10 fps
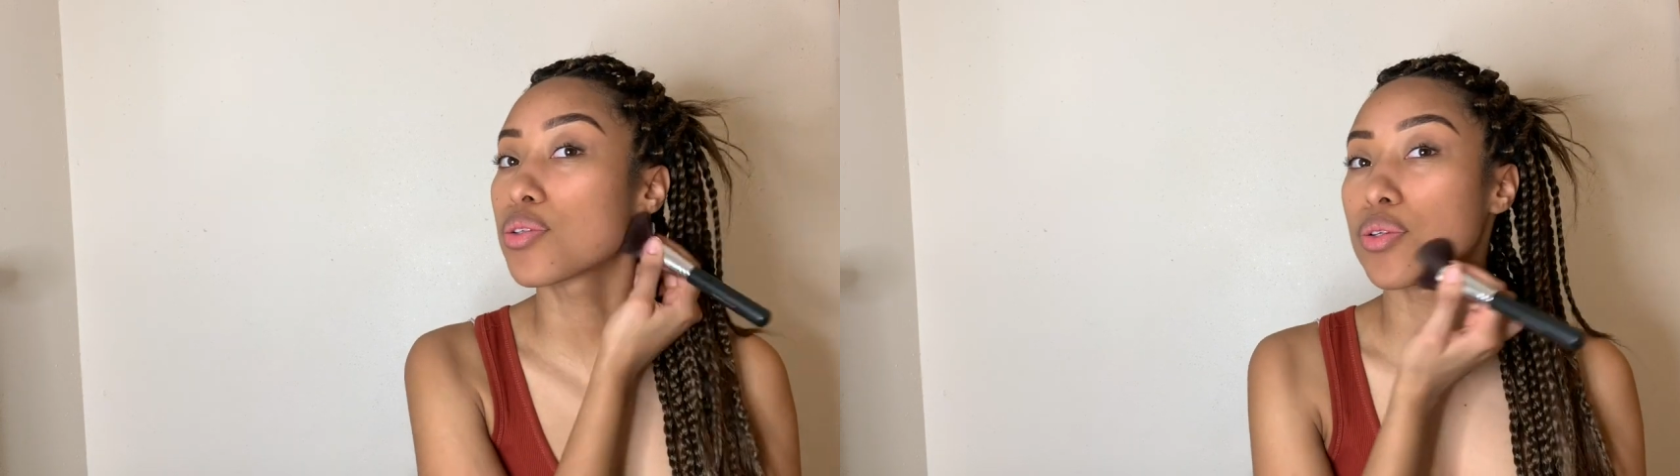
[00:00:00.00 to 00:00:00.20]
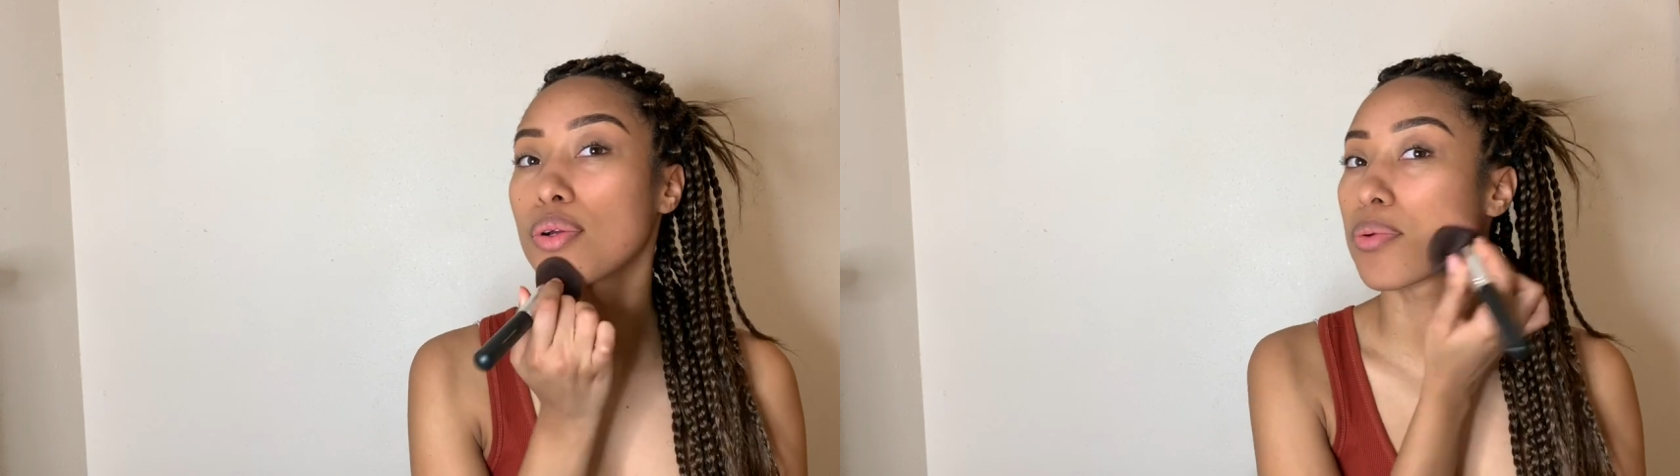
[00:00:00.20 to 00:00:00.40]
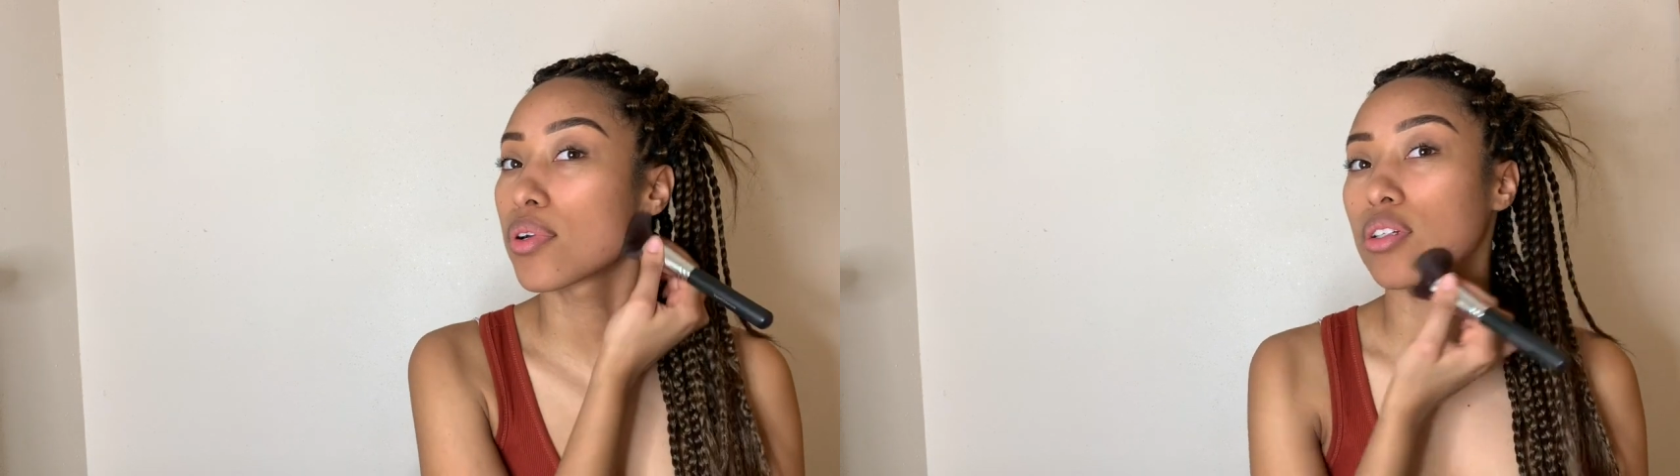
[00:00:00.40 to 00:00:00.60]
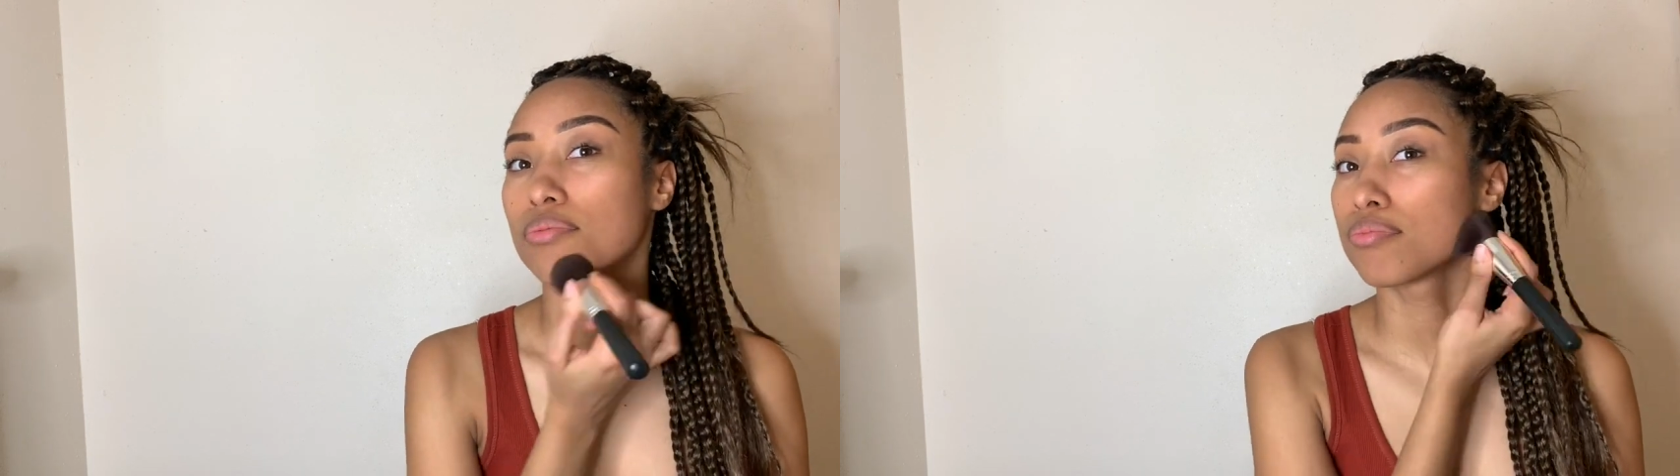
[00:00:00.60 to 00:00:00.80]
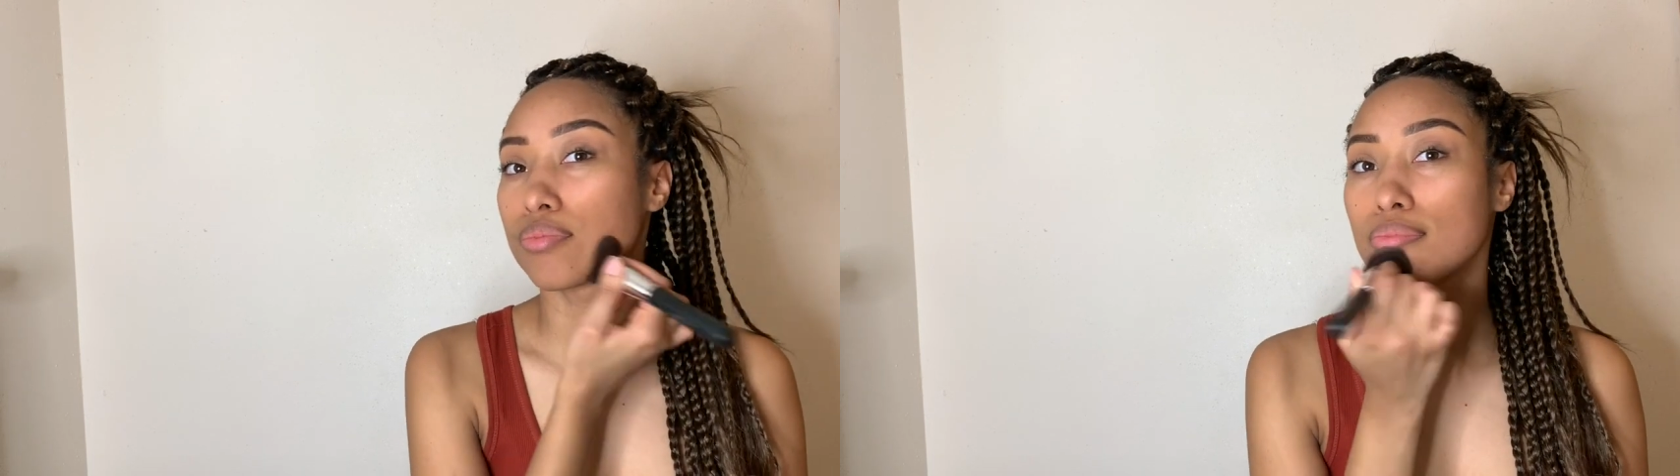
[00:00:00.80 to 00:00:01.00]
But
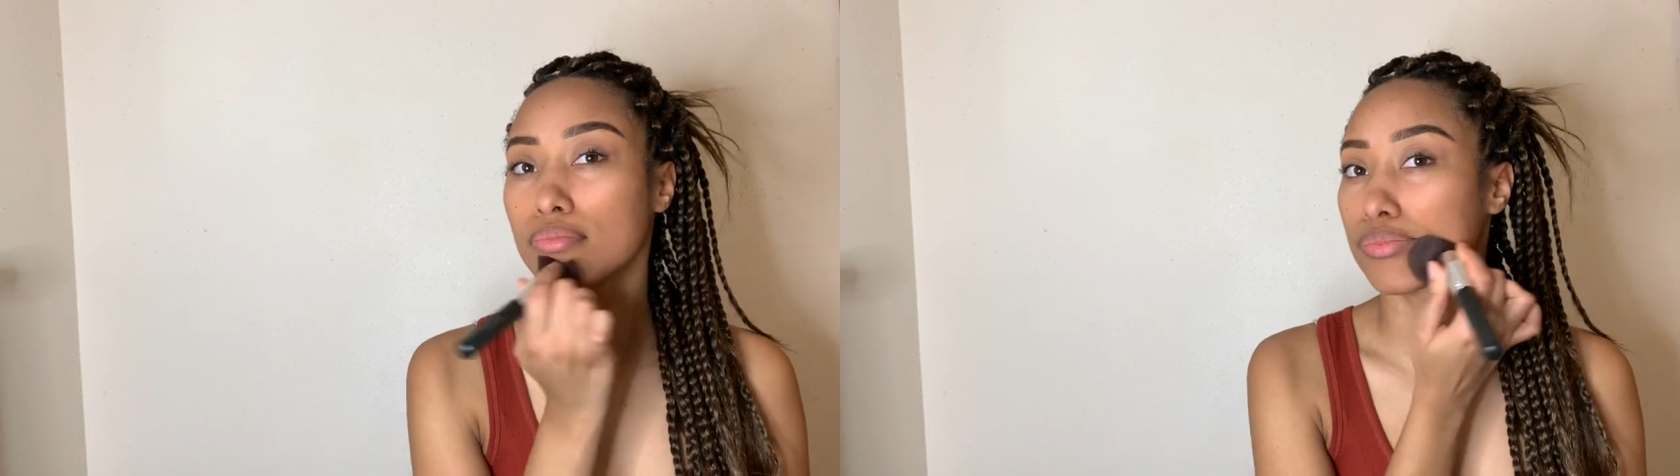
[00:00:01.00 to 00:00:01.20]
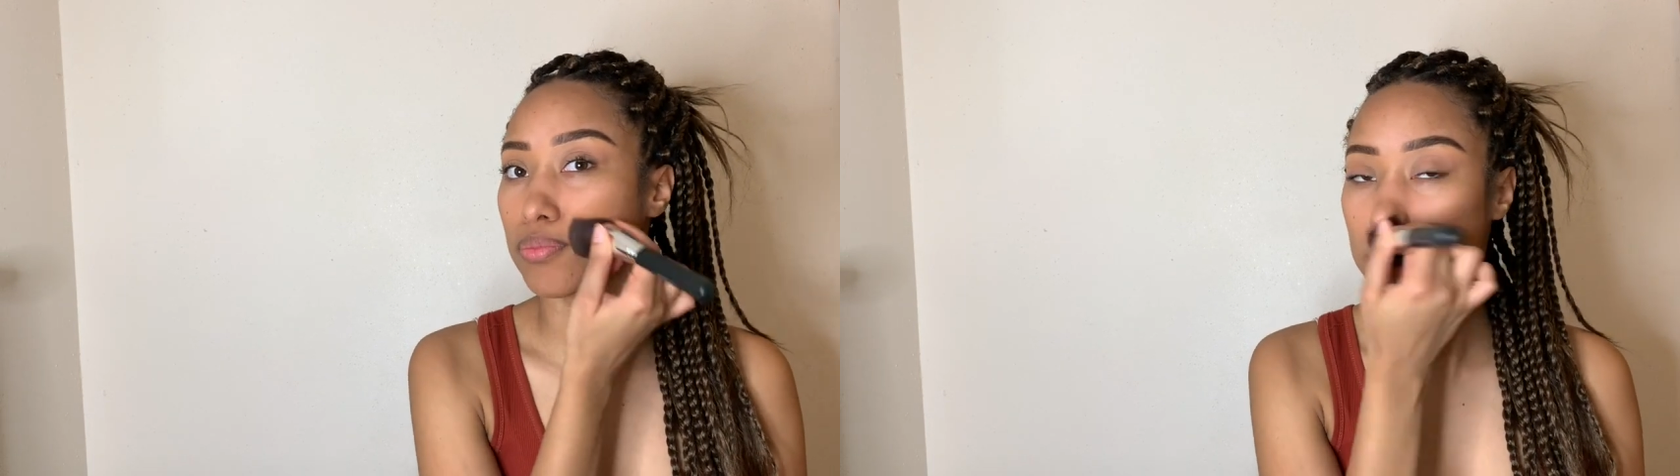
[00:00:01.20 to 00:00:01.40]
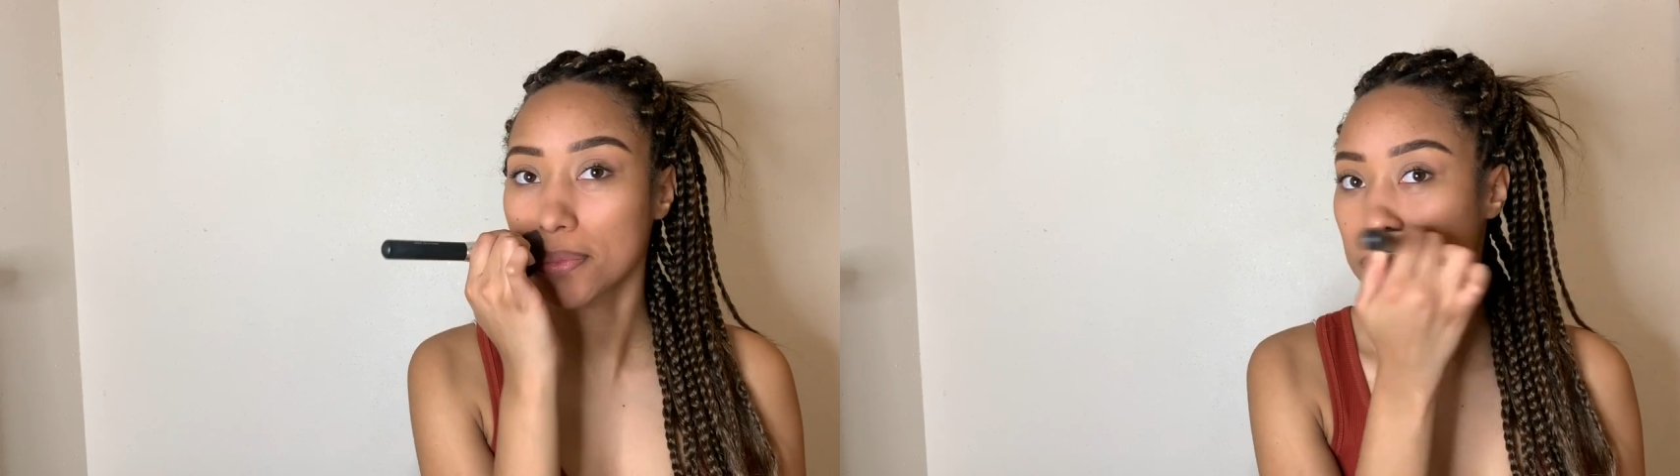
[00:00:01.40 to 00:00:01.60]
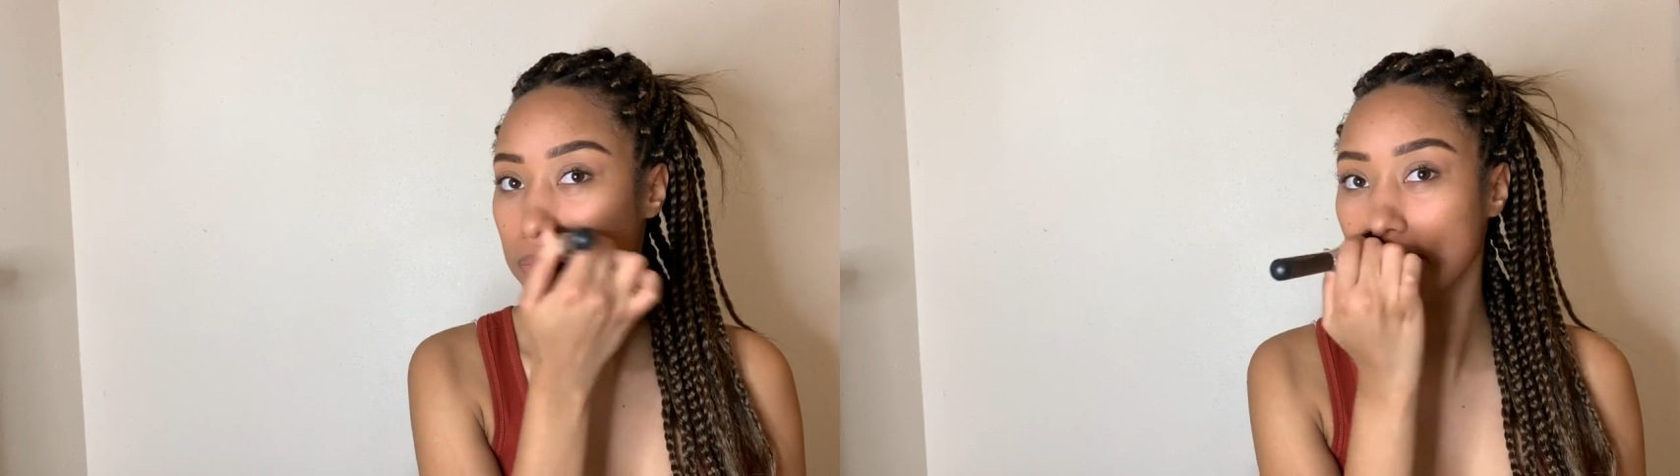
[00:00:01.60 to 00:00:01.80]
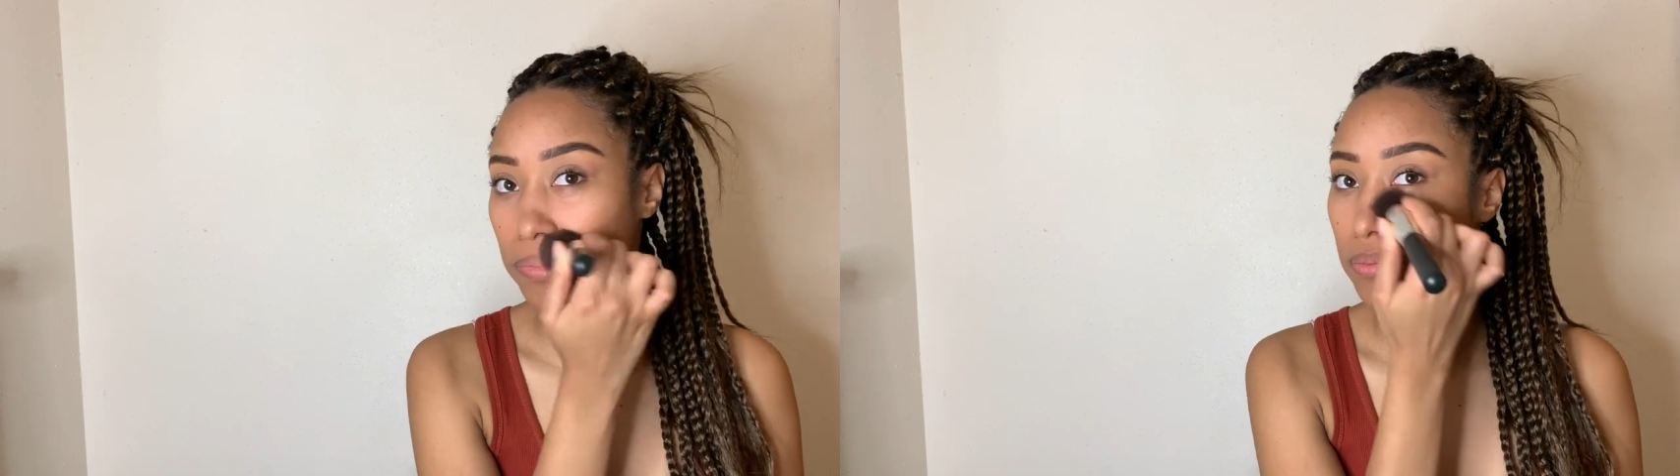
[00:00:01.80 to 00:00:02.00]
it's because it's
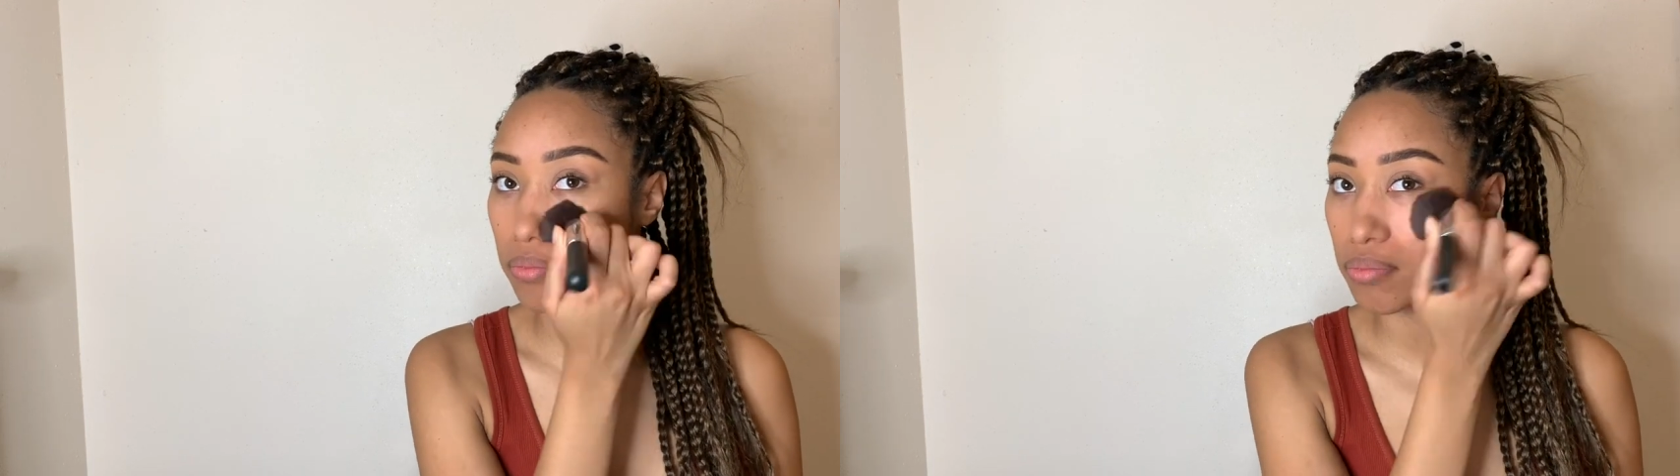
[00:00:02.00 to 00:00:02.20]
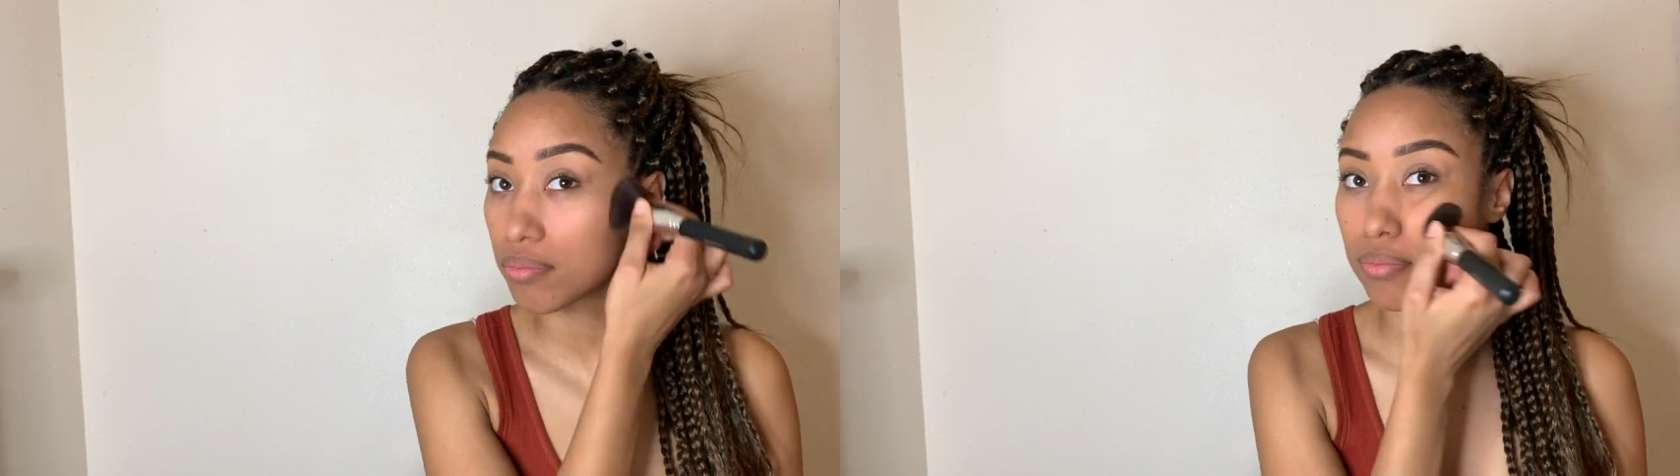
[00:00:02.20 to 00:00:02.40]
Wisconsin and